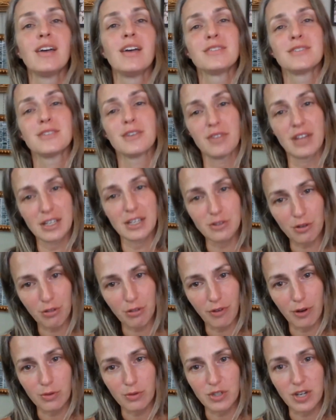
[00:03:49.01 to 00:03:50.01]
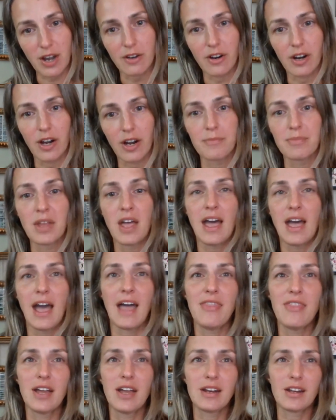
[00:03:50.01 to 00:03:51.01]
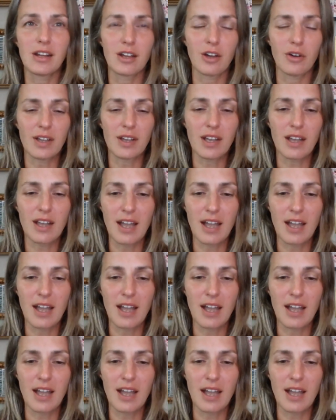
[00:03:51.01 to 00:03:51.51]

So that's your throat chakra. And then going